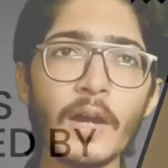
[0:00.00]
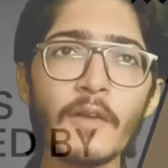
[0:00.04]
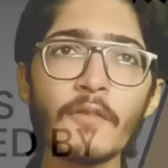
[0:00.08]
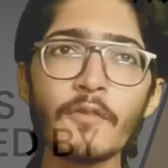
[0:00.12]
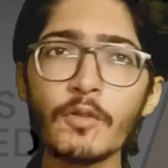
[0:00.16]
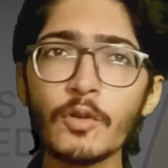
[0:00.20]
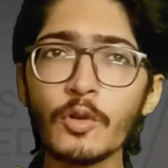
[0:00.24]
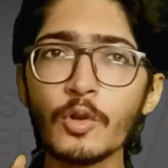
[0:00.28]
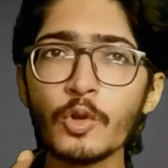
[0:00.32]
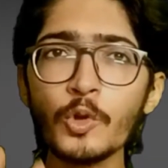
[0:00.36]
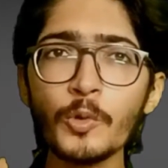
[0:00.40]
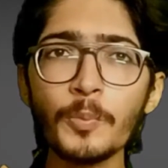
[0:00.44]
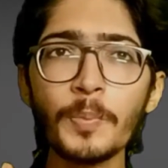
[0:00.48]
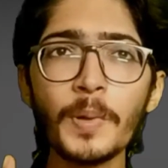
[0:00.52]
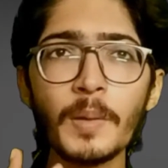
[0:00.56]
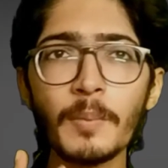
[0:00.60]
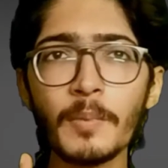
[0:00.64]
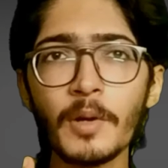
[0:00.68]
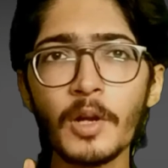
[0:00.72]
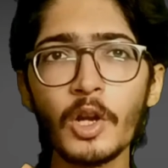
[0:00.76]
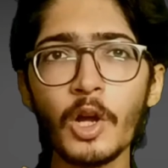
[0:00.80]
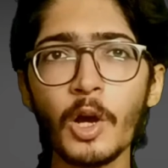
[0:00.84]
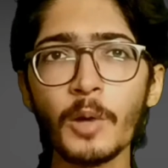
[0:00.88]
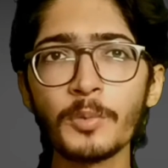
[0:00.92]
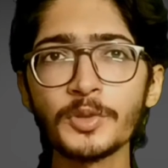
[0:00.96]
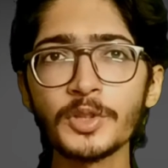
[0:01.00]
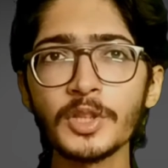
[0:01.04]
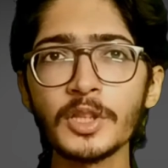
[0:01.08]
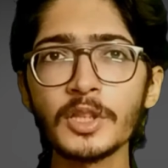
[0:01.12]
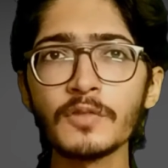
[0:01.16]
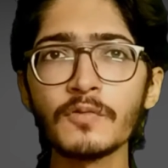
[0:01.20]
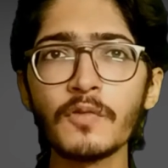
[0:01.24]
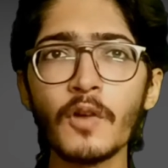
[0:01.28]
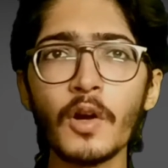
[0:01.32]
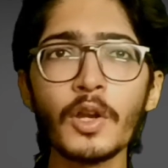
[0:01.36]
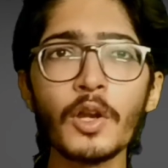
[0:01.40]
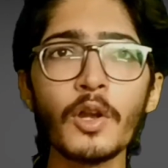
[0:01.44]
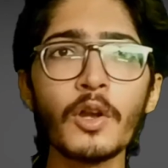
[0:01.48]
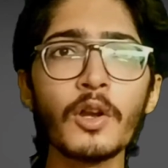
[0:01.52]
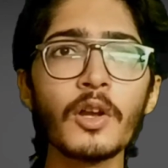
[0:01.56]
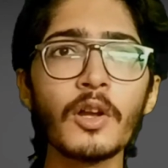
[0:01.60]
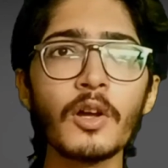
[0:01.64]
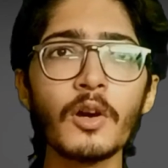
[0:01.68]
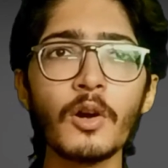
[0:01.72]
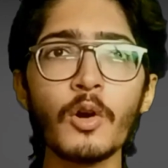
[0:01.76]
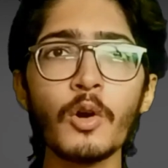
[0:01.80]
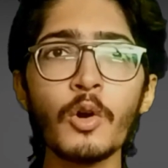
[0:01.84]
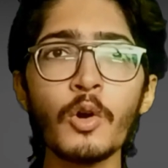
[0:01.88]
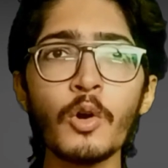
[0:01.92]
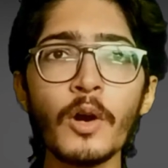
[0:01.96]
have 2 payment options for your
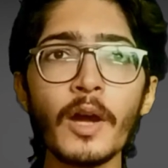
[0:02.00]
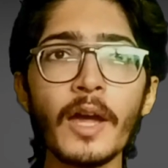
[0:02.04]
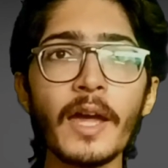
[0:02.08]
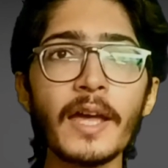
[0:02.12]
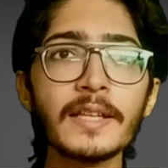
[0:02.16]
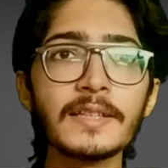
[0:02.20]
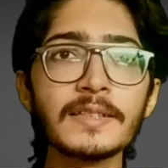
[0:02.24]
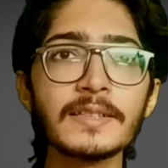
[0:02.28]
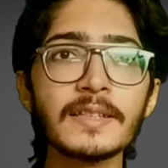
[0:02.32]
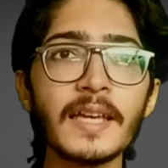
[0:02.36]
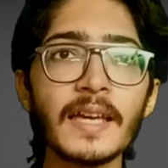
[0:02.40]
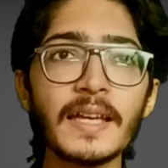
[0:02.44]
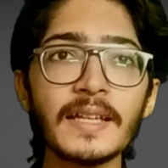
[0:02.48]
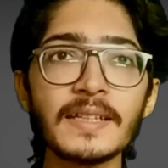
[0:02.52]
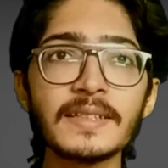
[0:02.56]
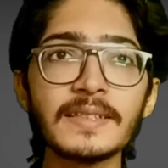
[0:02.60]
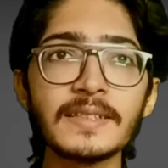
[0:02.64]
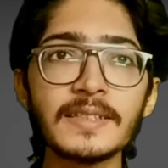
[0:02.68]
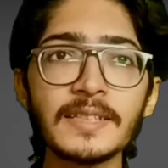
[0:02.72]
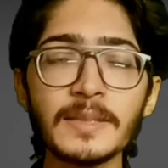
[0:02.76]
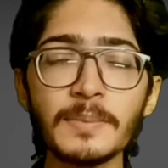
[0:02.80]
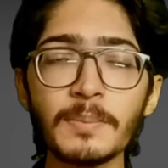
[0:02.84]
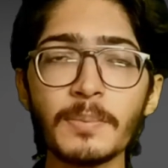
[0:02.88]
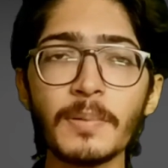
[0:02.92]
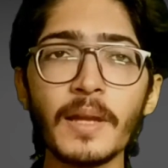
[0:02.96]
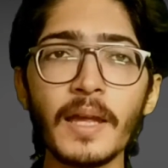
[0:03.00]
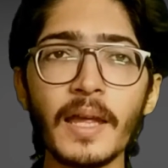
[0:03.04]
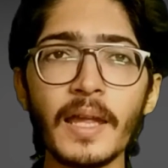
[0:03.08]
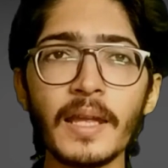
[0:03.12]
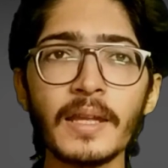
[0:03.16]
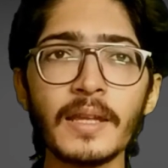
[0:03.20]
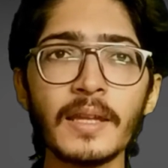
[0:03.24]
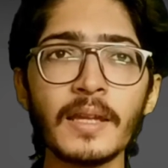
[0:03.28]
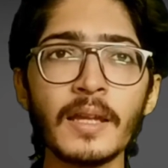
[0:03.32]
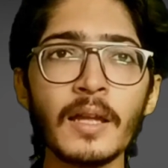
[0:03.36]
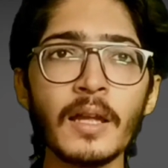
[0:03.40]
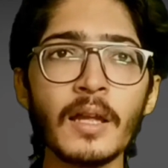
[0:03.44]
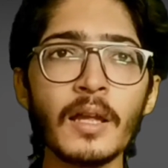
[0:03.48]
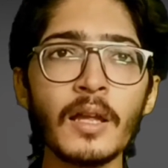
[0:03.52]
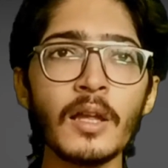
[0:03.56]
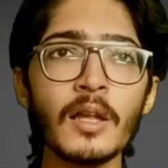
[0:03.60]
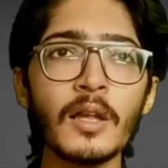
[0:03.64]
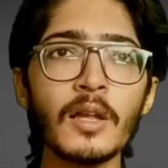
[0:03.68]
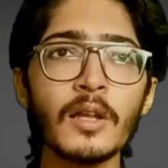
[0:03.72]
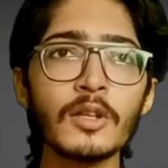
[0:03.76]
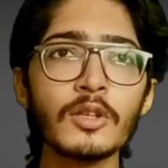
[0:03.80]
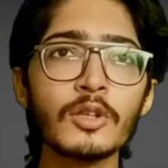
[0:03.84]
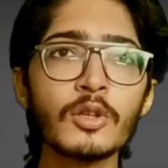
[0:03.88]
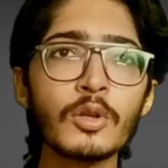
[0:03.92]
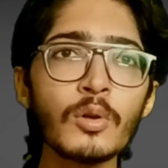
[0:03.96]
OSHC plan:
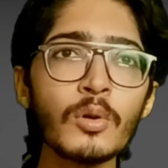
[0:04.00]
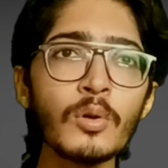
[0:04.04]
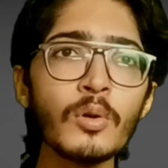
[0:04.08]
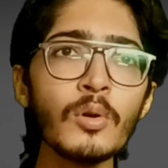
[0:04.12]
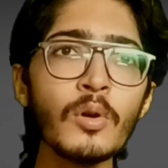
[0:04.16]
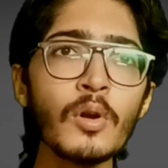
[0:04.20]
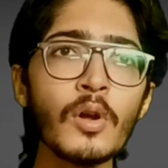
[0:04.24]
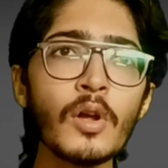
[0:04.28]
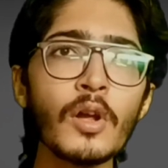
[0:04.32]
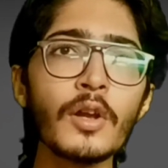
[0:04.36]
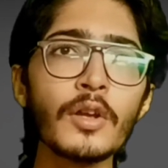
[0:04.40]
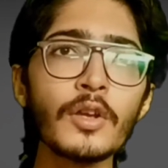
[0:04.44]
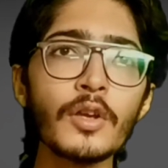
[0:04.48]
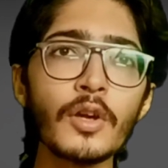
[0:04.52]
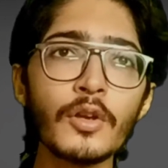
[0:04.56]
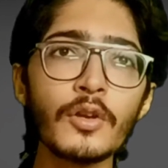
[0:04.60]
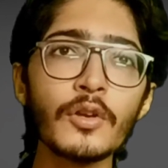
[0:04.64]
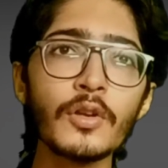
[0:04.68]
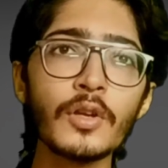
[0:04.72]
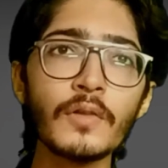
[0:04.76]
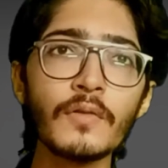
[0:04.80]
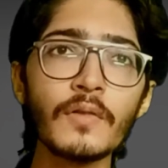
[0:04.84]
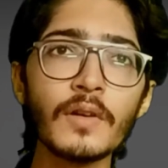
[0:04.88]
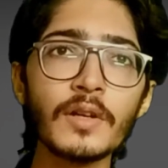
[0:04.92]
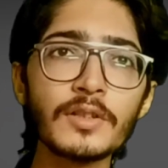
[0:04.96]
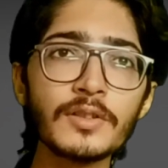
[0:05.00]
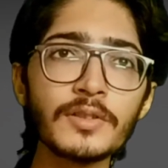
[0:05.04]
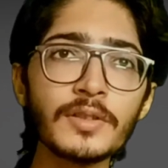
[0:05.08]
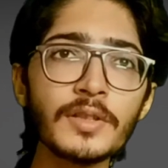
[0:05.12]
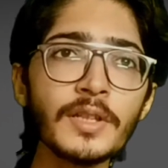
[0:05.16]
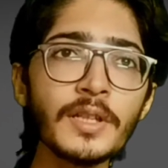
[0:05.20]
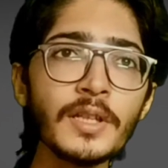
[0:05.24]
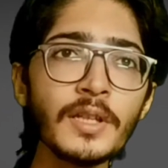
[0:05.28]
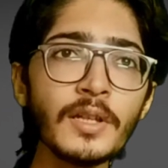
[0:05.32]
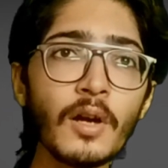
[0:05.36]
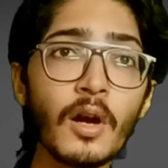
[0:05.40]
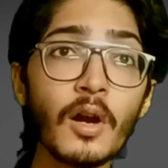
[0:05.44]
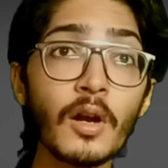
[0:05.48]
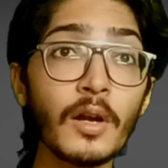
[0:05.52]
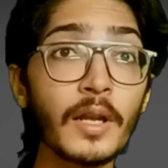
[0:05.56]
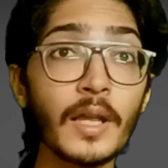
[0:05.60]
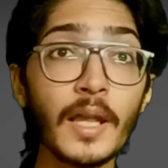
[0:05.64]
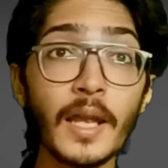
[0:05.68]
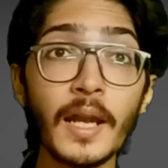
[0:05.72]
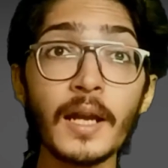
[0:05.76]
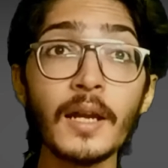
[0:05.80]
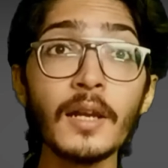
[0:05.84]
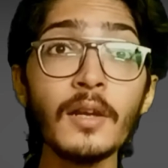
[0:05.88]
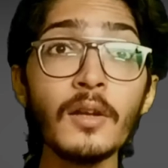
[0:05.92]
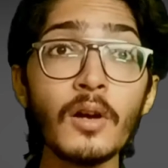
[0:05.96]
through your university or
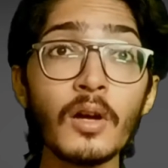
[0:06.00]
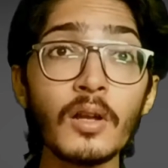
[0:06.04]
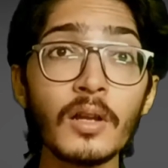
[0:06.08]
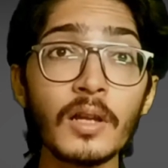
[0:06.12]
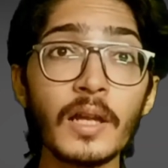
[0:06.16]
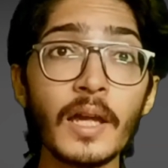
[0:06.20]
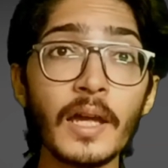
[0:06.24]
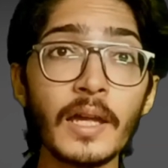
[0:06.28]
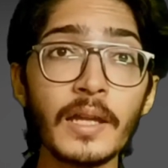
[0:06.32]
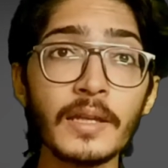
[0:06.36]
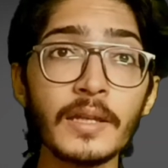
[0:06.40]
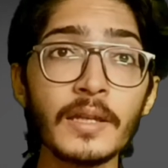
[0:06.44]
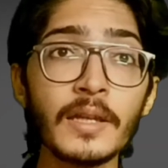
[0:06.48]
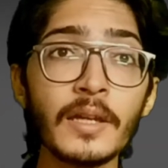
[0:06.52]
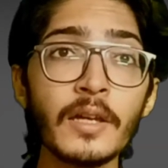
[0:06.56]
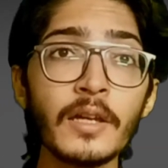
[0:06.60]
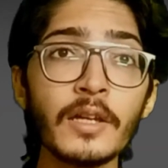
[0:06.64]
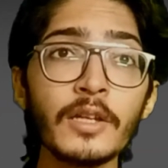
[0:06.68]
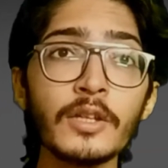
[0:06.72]
directly online.